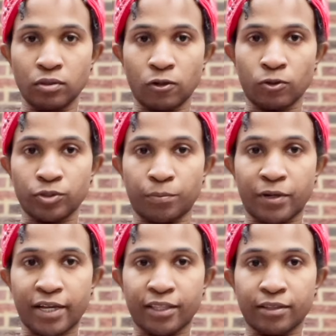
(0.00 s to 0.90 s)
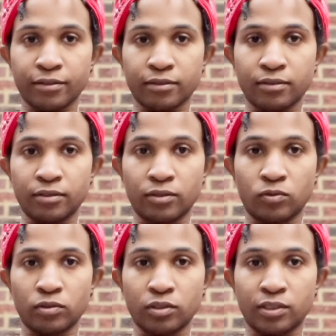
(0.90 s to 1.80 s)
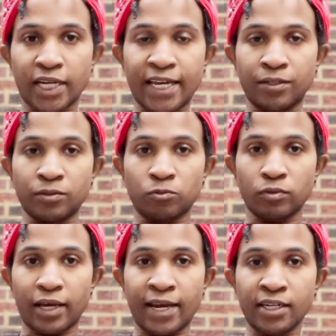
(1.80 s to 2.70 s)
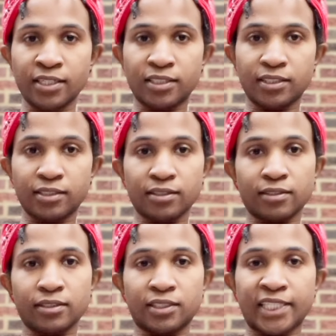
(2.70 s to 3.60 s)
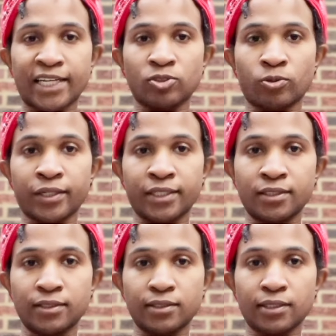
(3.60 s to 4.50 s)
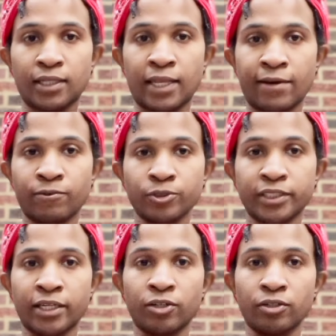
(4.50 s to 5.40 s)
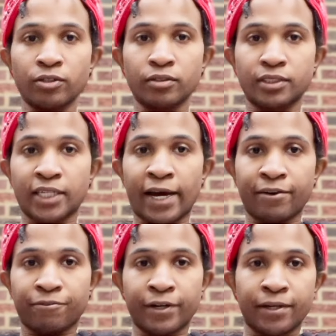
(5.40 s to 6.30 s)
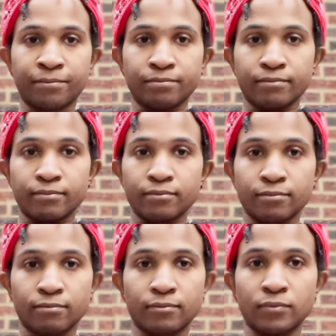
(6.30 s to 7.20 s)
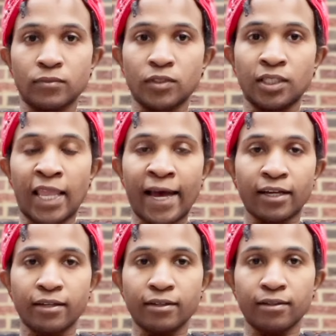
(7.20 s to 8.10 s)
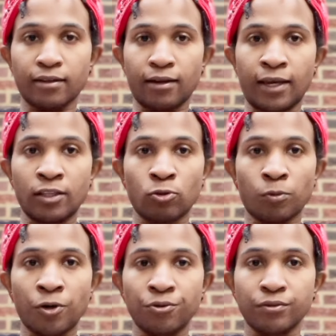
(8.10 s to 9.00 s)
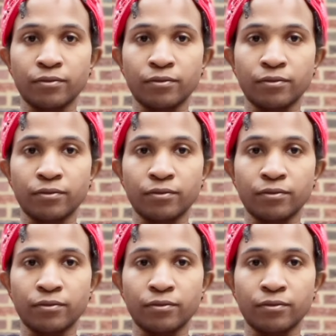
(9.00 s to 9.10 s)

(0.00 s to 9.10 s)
Hold the breath, tighten anus, sex organs, navel center, diaphragm, neck, and throat.